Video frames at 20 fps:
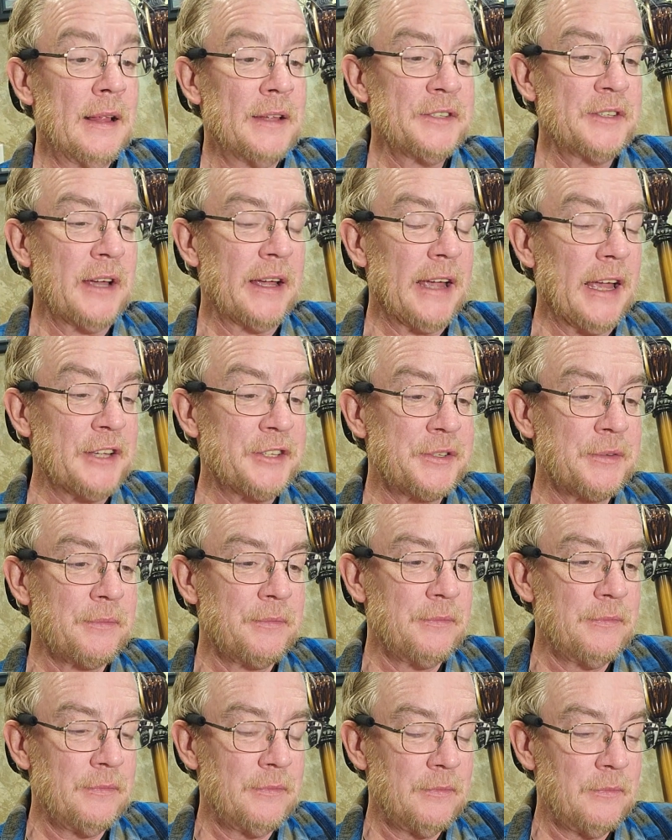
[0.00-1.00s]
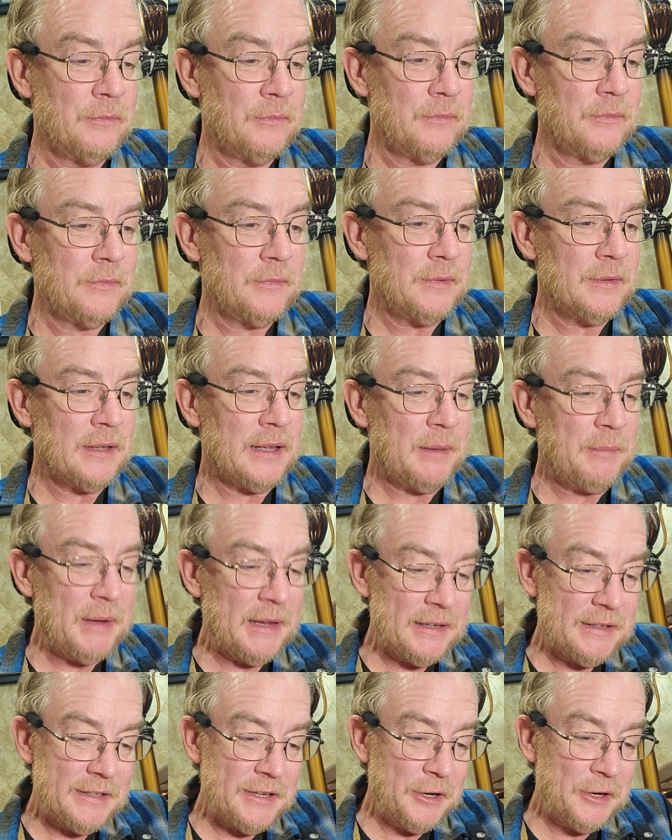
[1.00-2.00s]
So I guess,
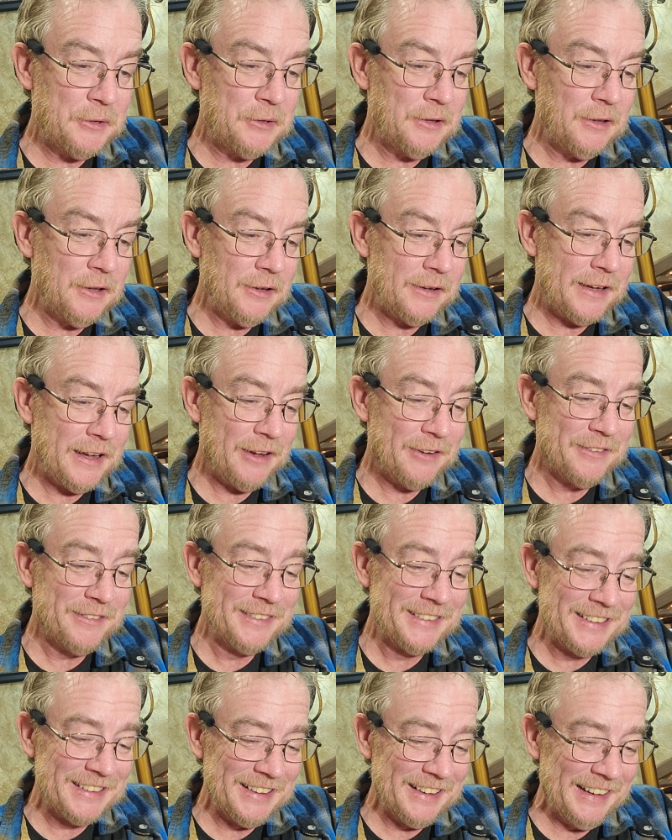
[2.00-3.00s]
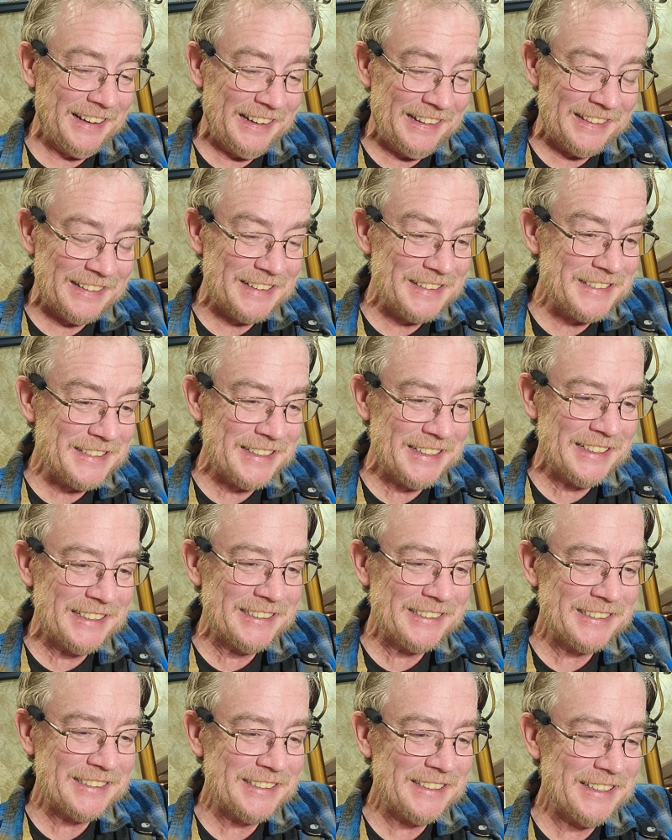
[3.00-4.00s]
dude, look how clean this
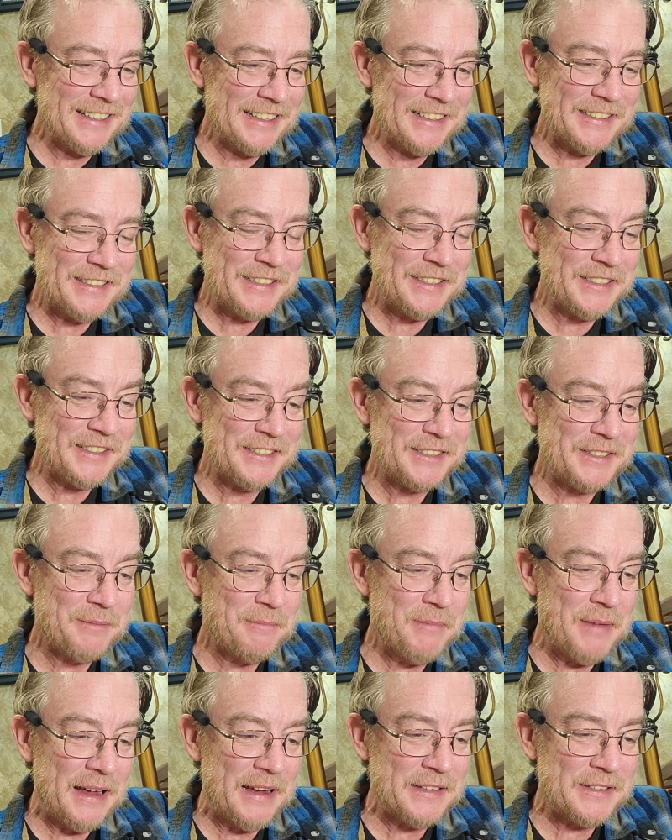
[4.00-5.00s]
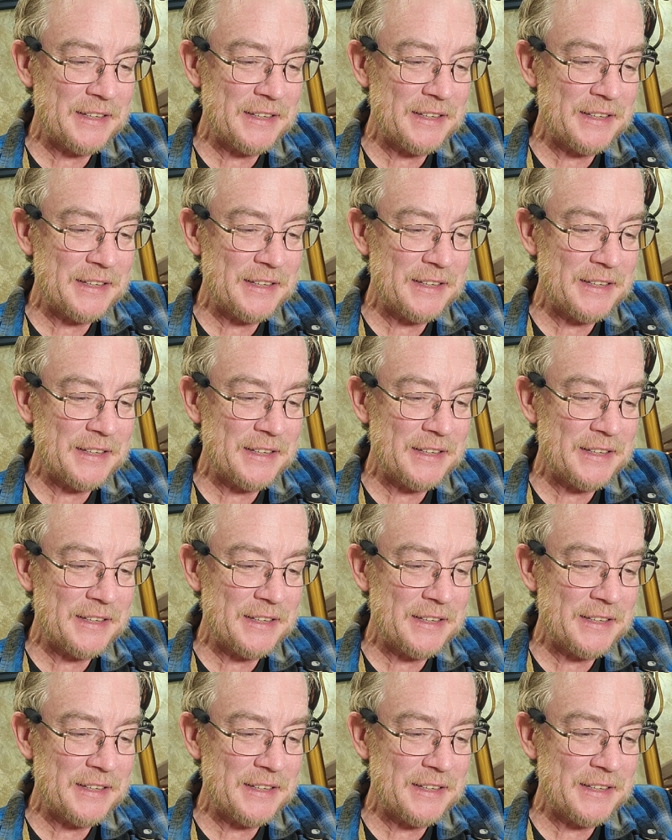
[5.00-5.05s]
is. It's just amazing.